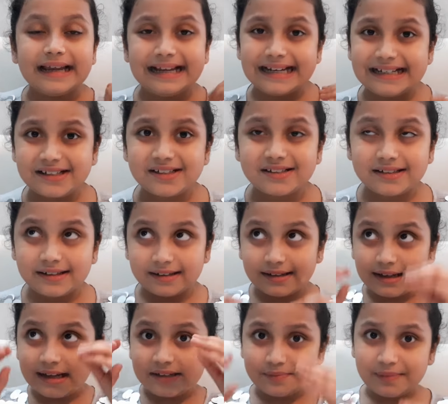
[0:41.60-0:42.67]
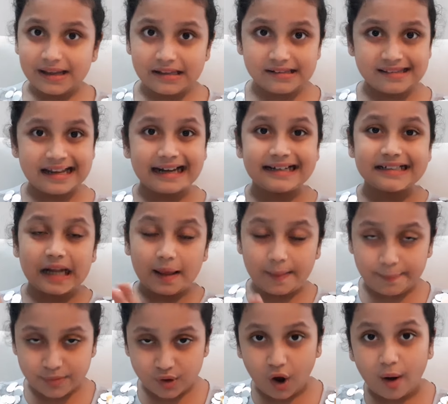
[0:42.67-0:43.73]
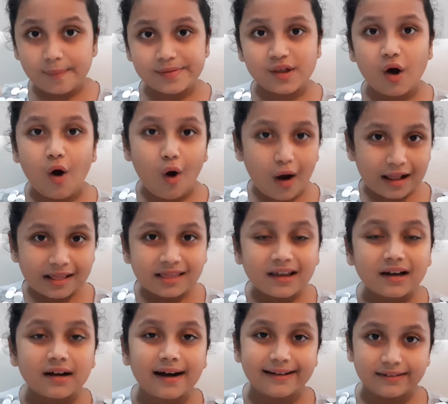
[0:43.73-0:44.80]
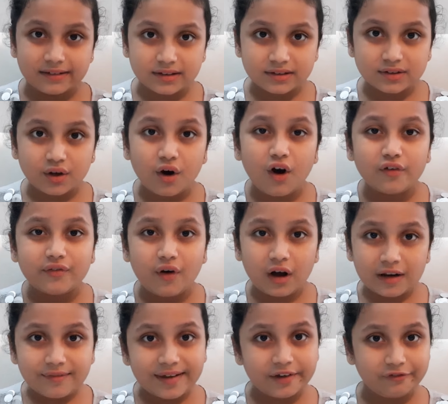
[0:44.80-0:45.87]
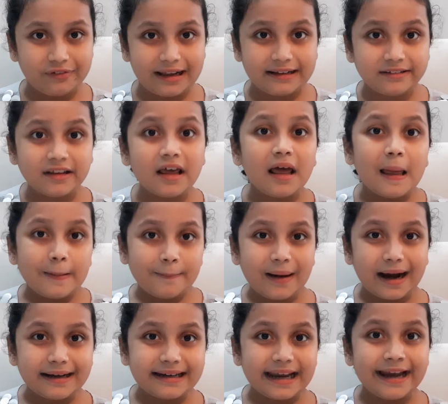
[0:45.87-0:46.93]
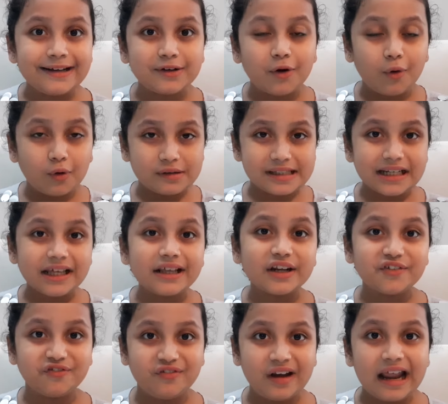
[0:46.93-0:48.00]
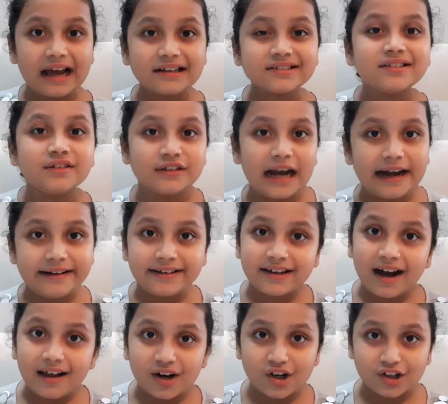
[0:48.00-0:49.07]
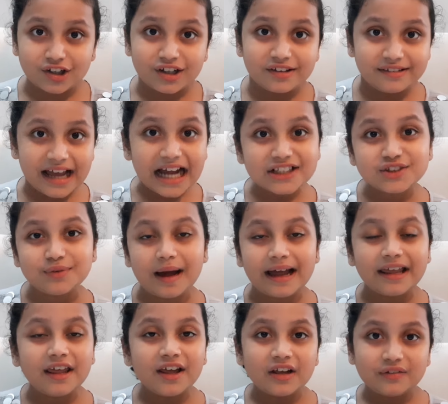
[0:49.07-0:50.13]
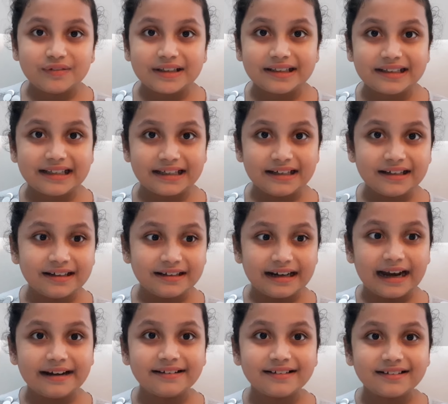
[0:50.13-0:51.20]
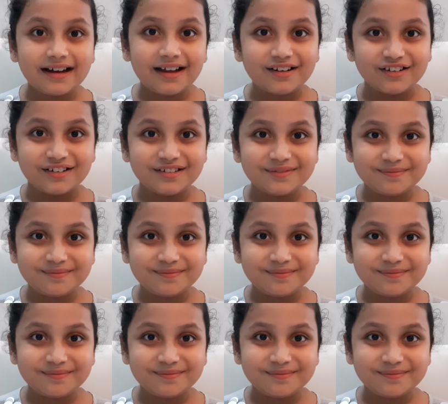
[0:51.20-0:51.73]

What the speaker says: it means that it absorbs all the colors of all wavelengths, but it only reflects red color. That's why we see red color.